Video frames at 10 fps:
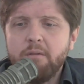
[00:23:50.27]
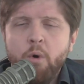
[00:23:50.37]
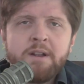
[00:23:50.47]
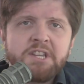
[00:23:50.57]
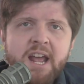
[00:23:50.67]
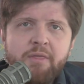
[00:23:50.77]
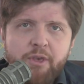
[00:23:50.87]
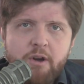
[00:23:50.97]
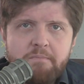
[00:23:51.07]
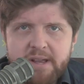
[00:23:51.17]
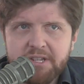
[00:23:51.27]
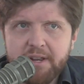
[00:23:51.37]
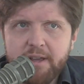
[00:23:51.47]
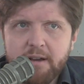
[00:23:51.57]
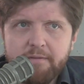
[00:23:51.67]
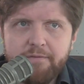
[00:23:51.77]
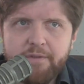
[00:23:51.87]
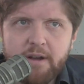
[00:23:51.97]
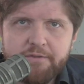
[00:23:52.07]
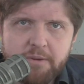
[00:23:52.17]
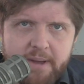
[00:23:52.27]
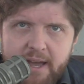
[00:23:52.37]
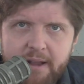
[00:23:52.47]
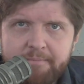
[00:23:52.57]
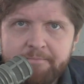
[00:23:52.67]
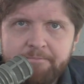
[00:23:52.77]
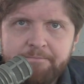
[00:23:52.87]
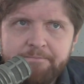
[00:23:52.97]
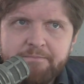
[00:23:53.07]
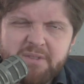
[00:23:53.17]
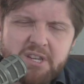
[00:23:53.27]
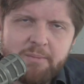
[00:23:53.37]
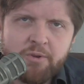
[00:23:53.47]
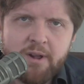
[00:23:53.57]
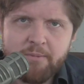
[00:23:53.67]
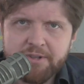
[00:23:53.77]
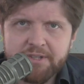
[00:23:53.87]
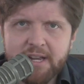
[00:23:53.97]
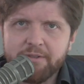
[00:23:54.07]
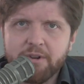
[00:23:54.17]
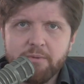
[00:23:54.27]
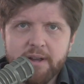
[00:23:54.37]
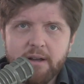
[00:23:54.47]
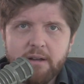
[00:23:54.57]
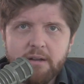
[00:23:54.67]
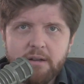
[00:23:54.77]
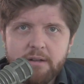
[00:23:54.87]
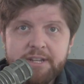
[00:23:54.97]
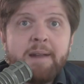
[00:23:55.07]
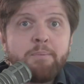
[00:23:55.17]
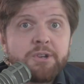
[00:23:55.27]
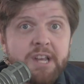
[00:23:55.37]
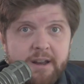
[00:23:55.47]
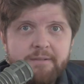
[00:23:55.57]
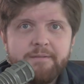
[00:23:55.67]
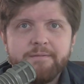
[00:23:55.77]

One tenth the obesity of of Japan, similar numbers in South Korea, ten percent.